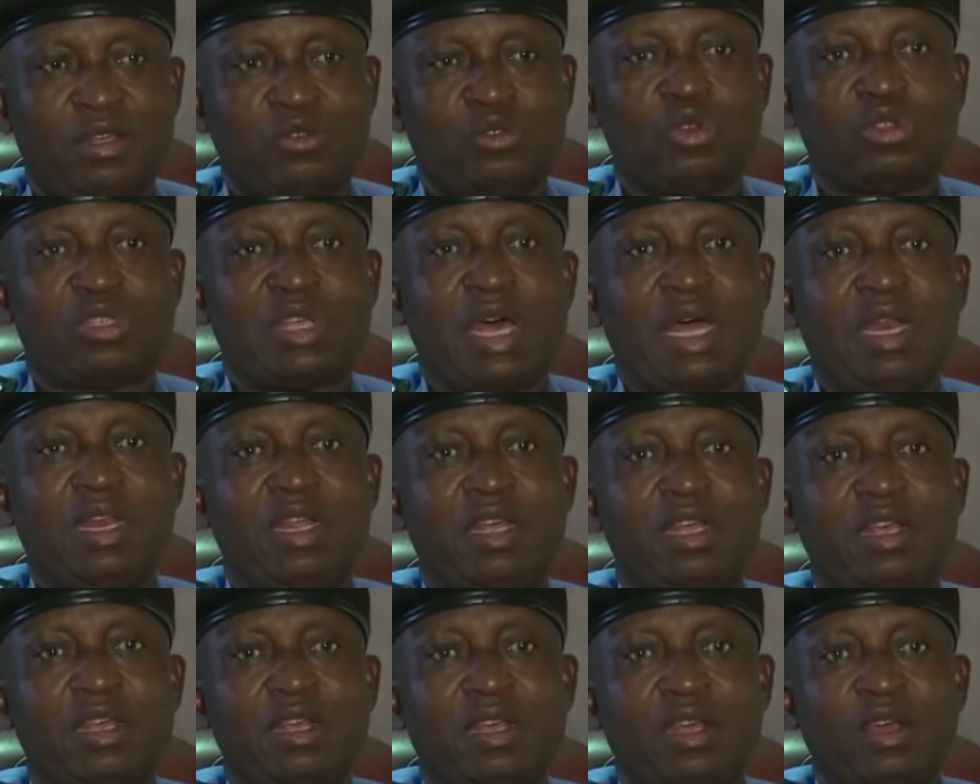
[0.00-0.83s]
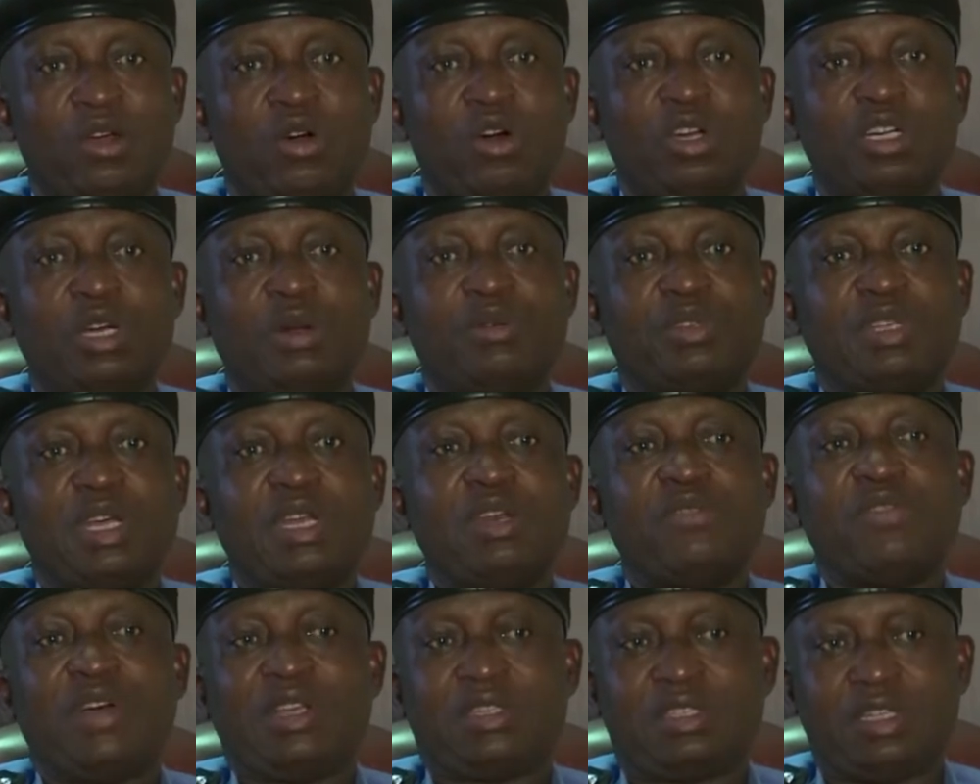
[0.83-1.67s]

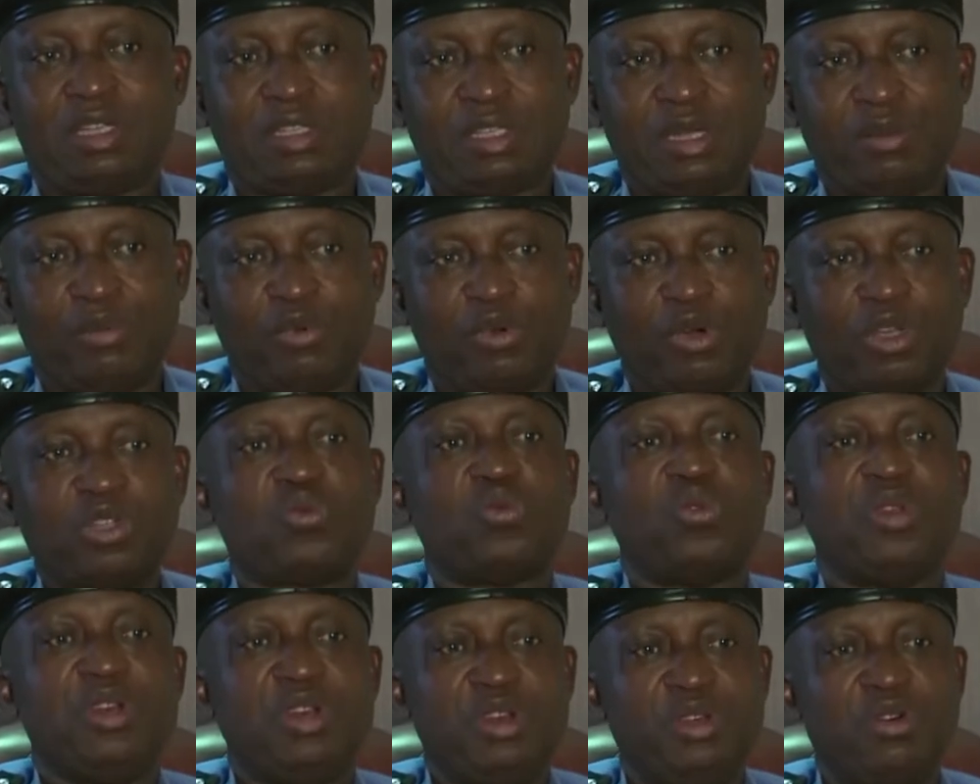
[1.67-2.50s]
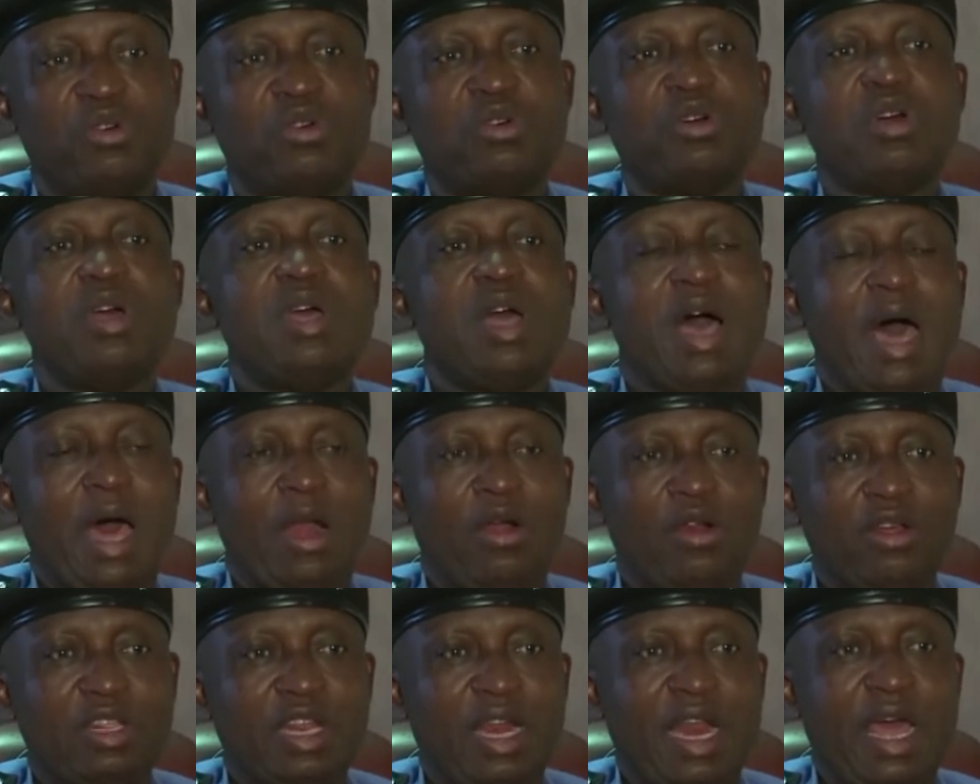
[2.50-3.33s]
100% devastated, because we know
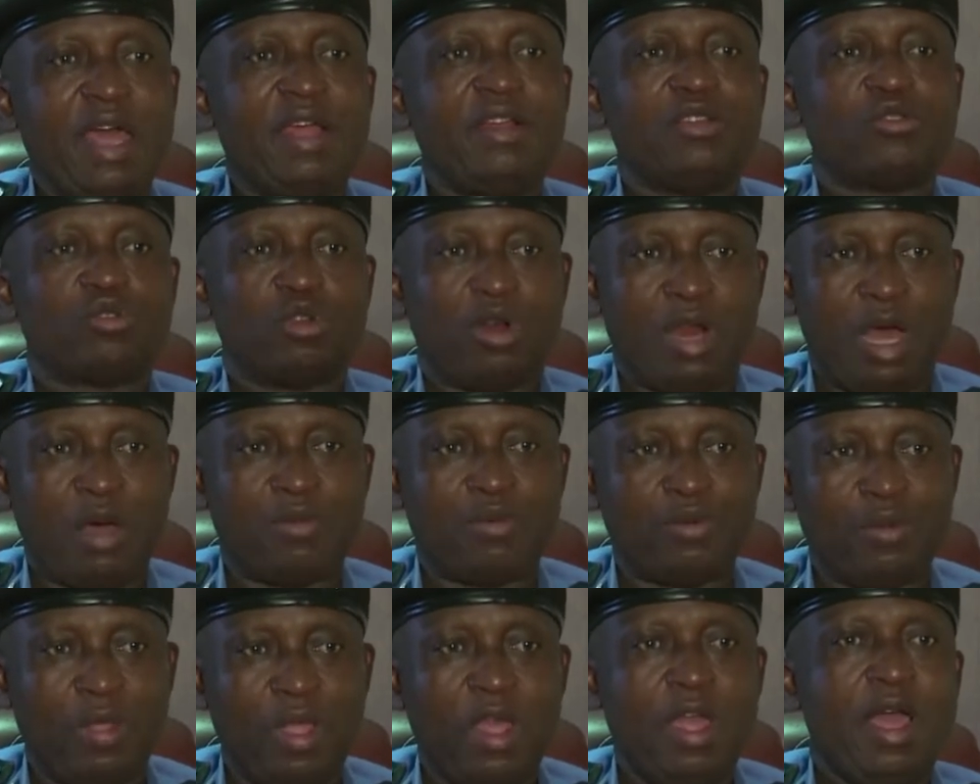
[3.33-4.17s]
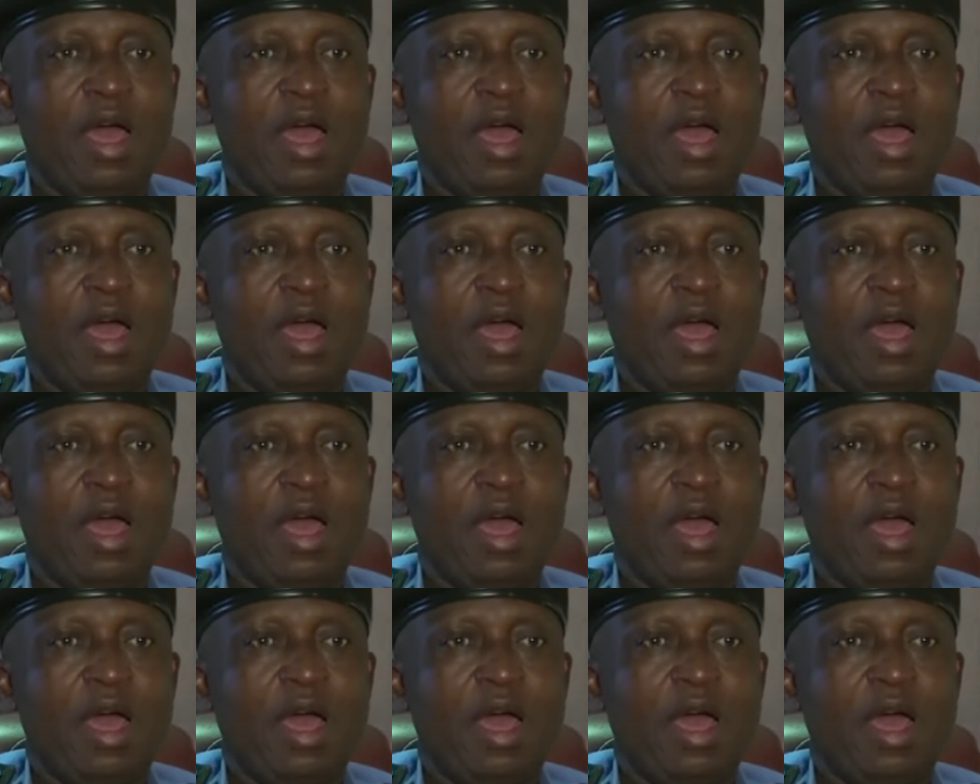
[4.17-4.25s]
along the line it's going to happen.